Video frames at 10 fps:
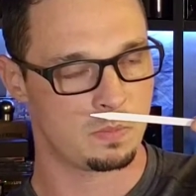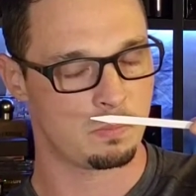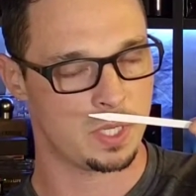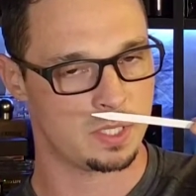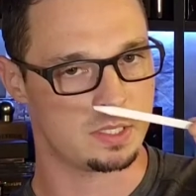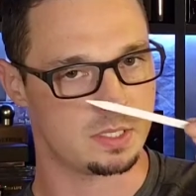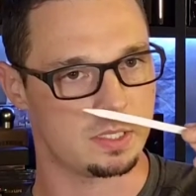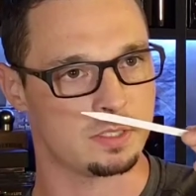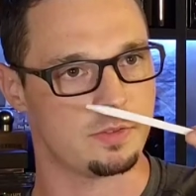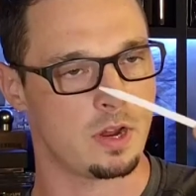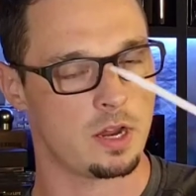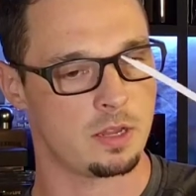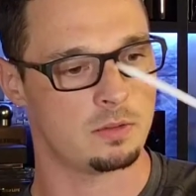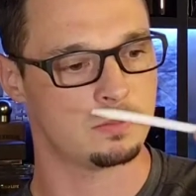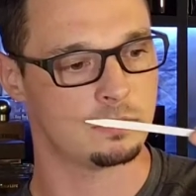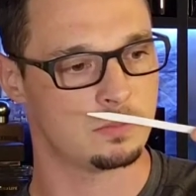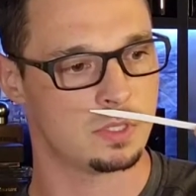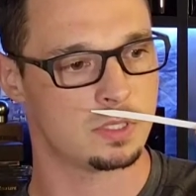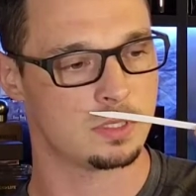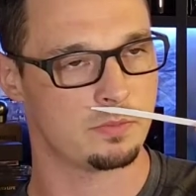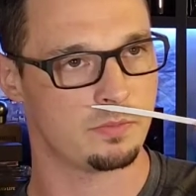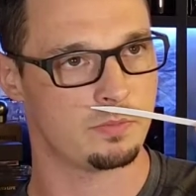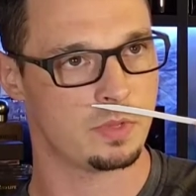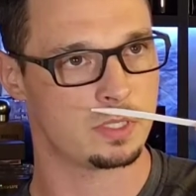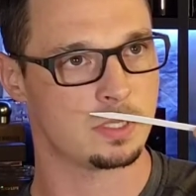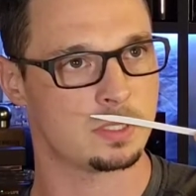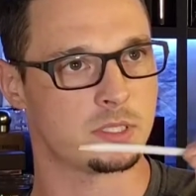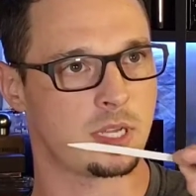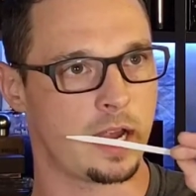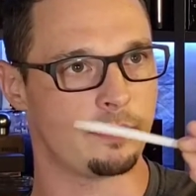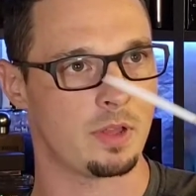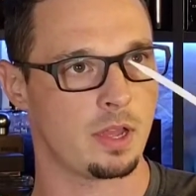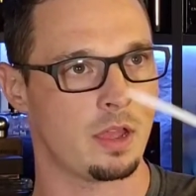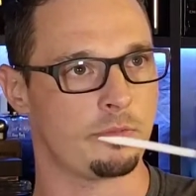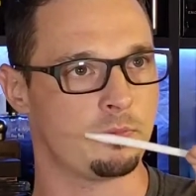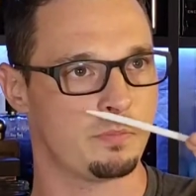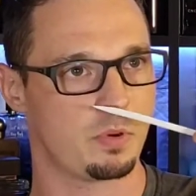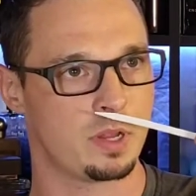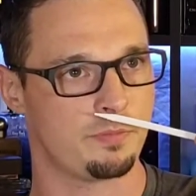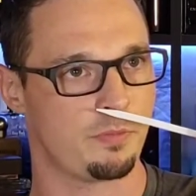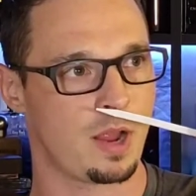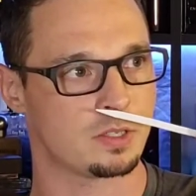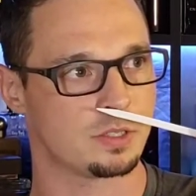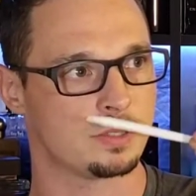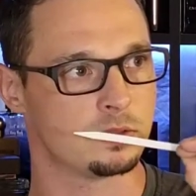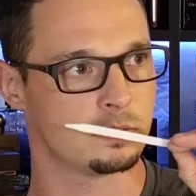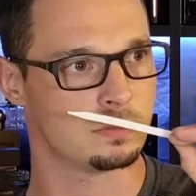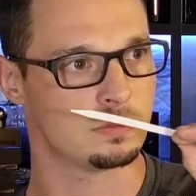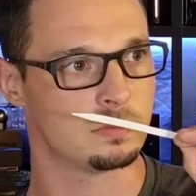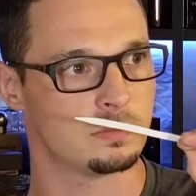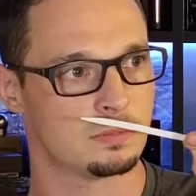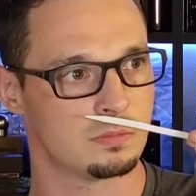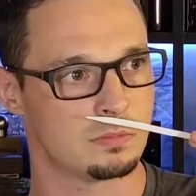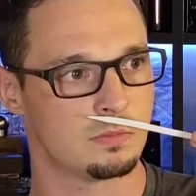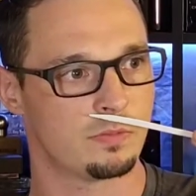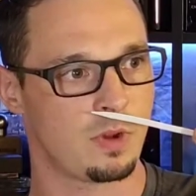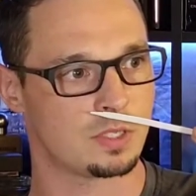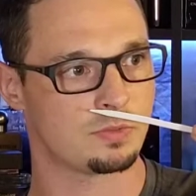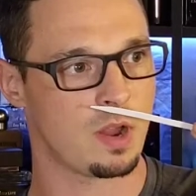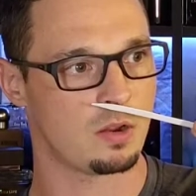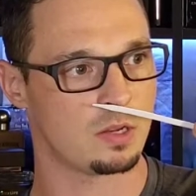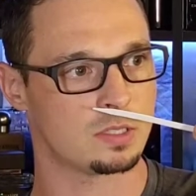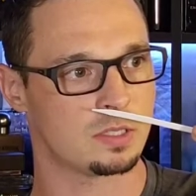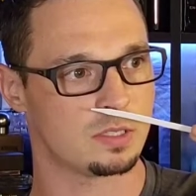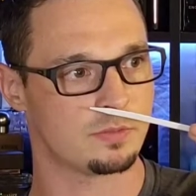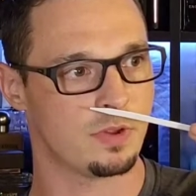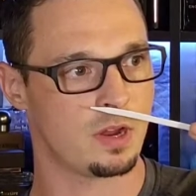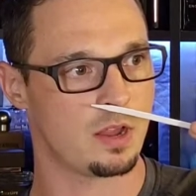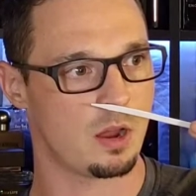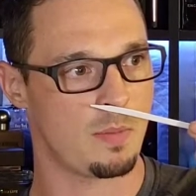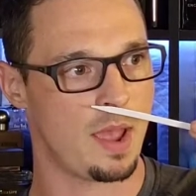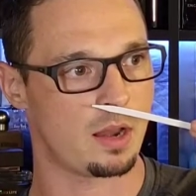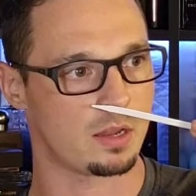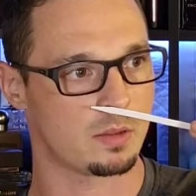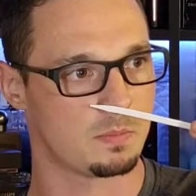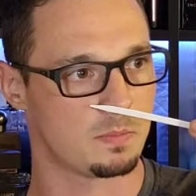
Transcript: But this is very this is a this is kind of a, a pretty fresh fresh fragrance. It's very aromatic.